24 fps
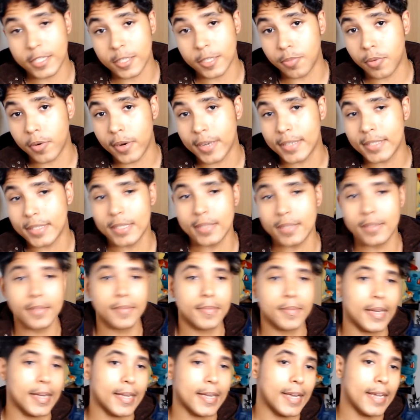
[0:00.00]
Disappointed,
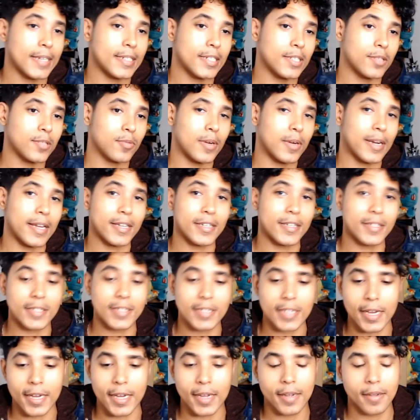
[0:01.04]
I guess, is what I could
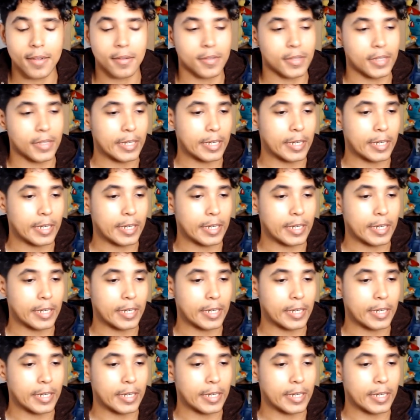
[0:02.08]
say.